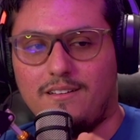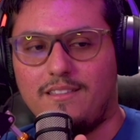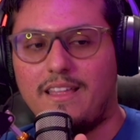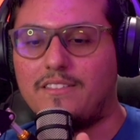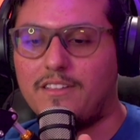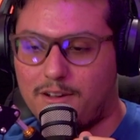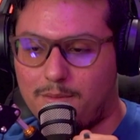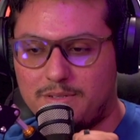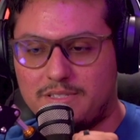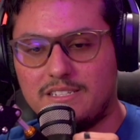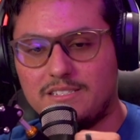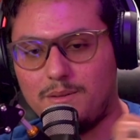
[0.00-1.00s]
that there could
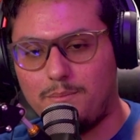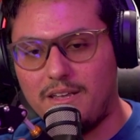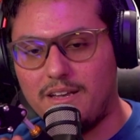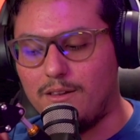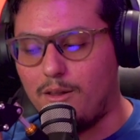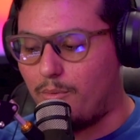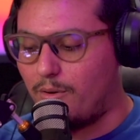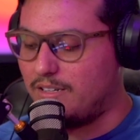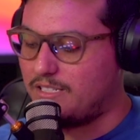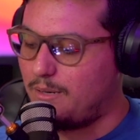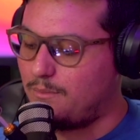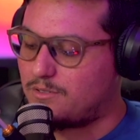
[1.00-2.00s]
potentially be a LeBron
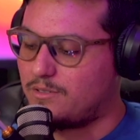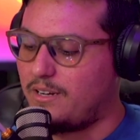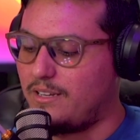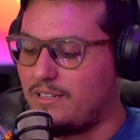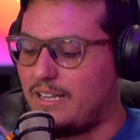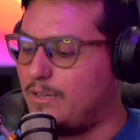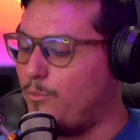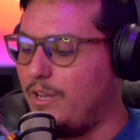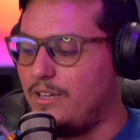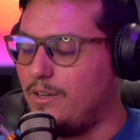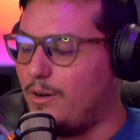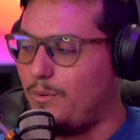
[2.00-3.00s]
James trade. Like, we
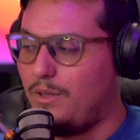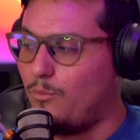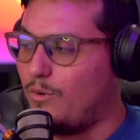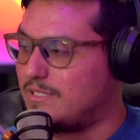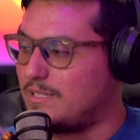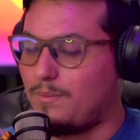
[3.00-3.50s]
know he wants to play